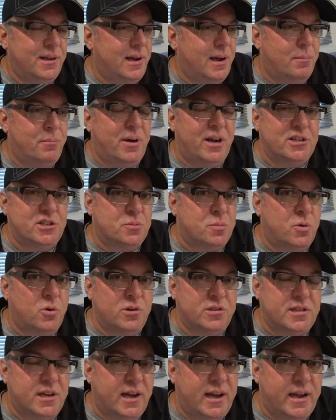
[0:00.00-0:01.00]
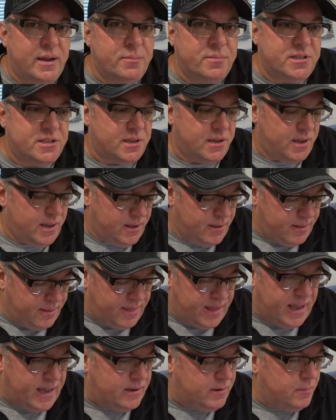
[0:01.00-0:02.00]
a bunch more times
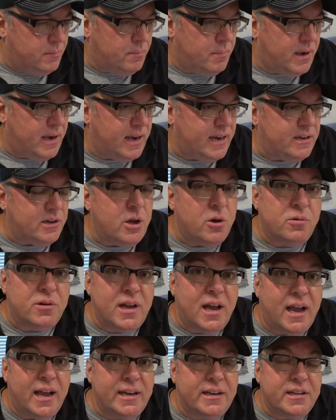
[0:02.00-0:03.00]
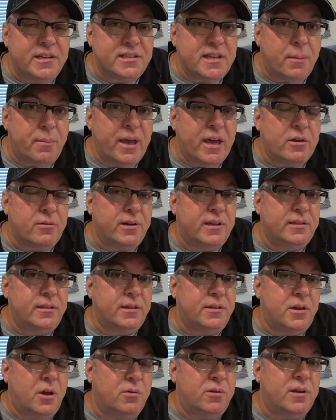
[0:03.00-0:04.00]
than my Note 9, because that battery in
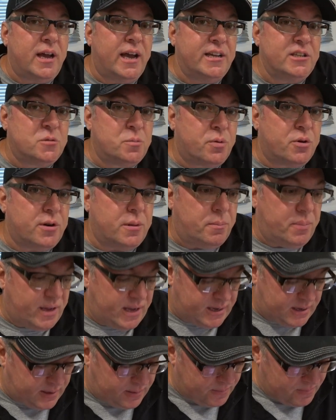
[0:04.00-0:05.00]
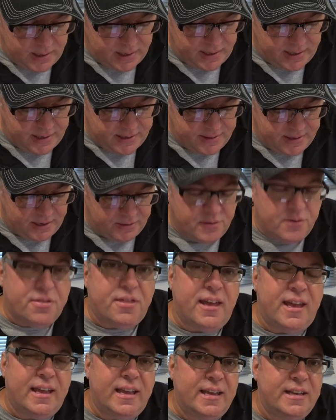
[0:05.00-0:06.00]
the Note 9 is pretty big. The other
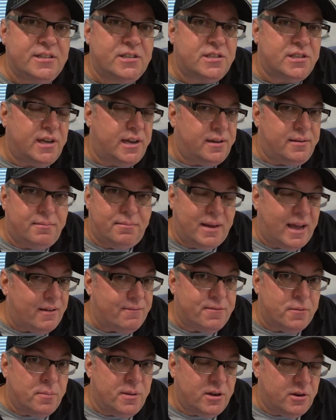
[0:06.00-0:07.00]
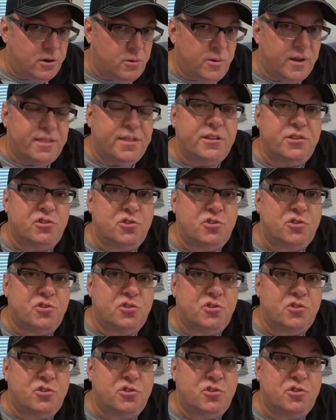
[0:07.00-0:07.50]
thing is, not familiar with, is